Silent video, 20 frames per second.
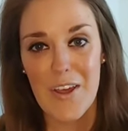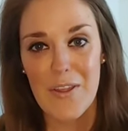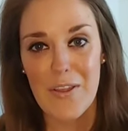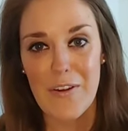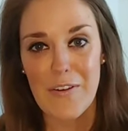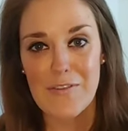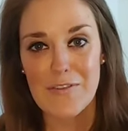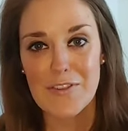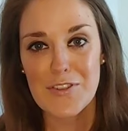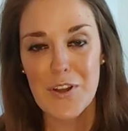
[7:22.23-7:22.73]

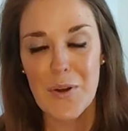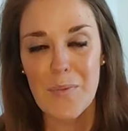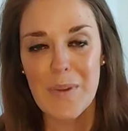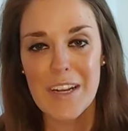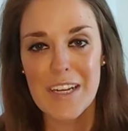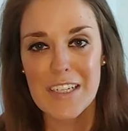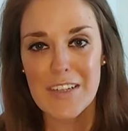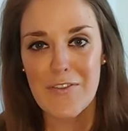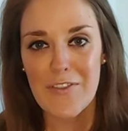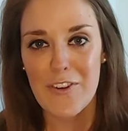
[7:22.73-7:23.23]
There's so
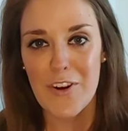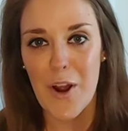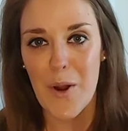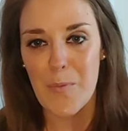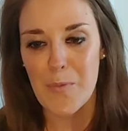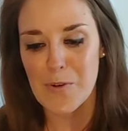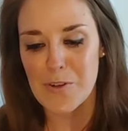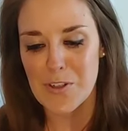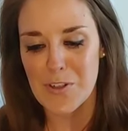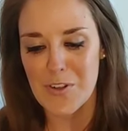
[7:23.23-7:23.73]
many different
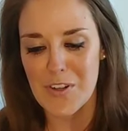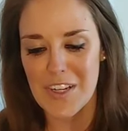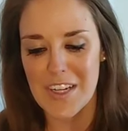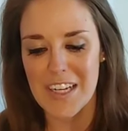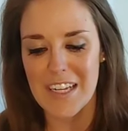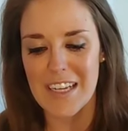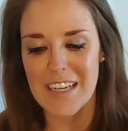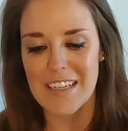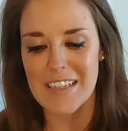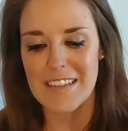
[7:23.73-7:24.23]

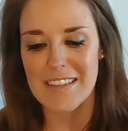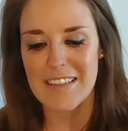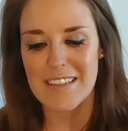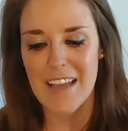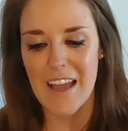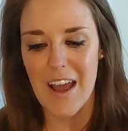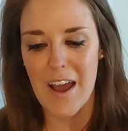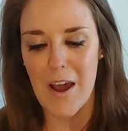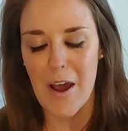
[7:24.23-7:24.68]
opportunities.